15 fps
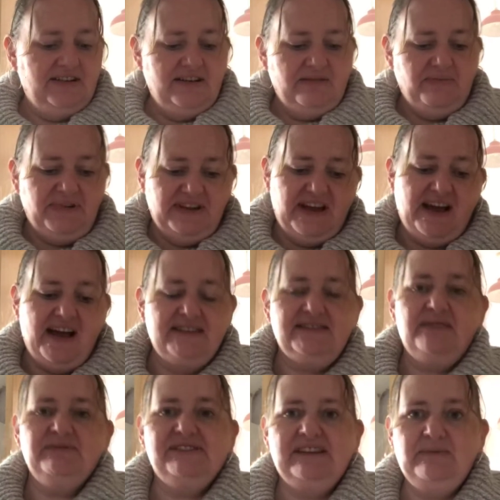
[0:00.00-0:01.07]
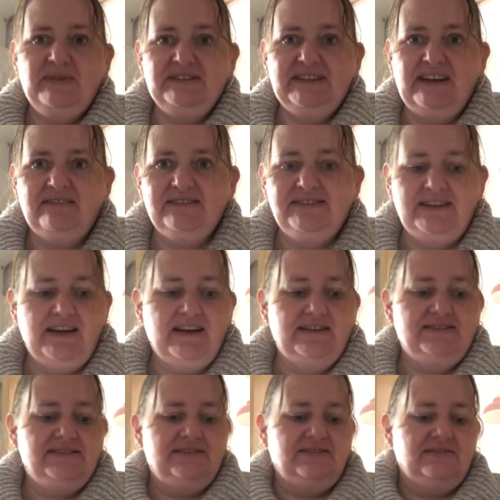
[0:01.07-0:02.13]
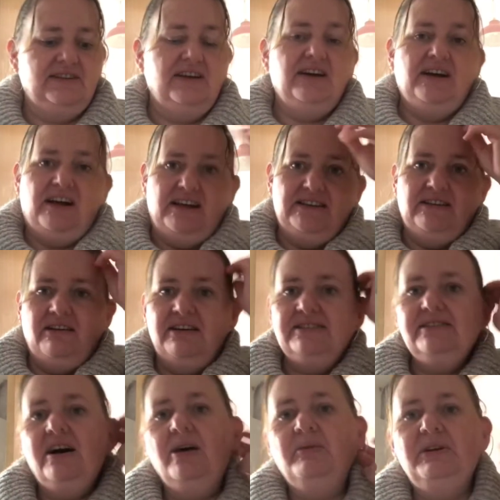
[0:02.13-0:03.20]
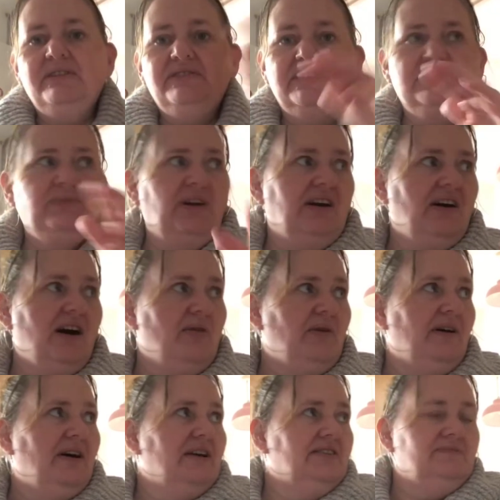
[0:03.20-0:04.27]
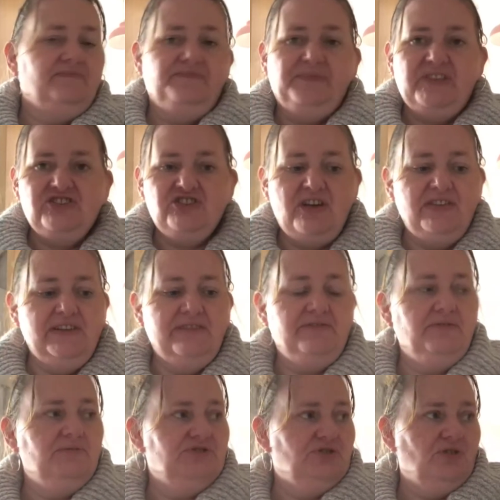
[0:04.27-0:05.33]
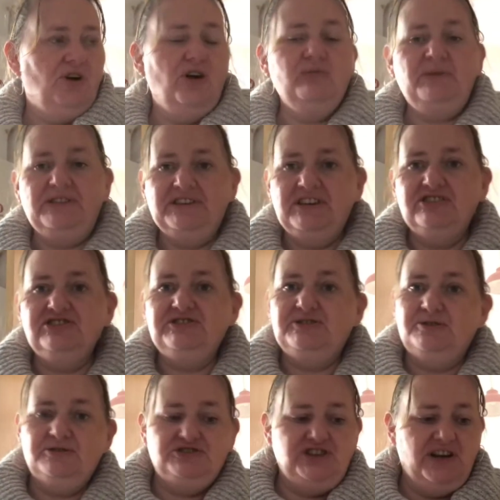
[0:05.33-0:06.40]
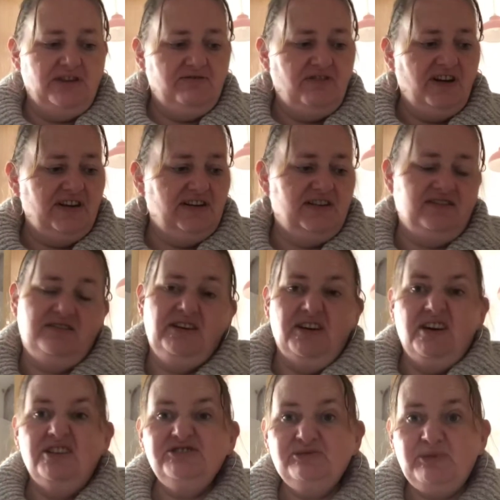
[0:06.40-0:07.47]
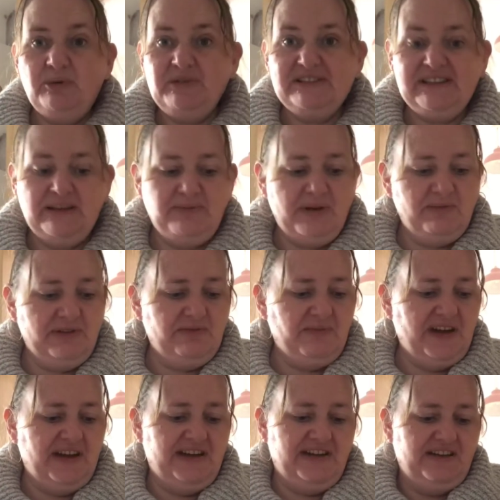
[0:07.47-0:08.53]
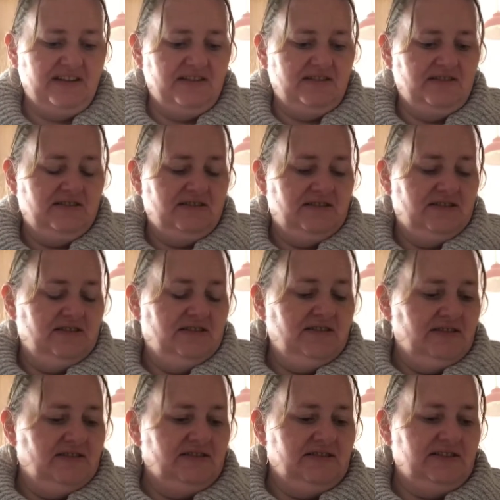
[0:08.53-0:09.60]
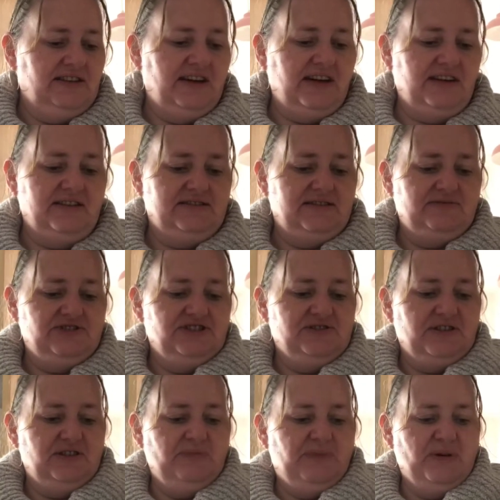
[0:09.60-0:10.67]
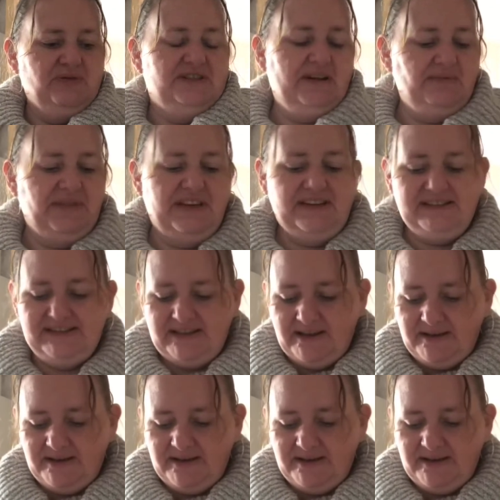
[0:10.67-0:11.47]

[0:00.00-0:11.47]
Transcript: but yeah, as I'm sleeping downstairs at night time and everything's a bit calmer, I can shut the living room door, open the kitchen door, and she can run and she'll probably sleep in with me. So yeah, so I'm just going to build up this,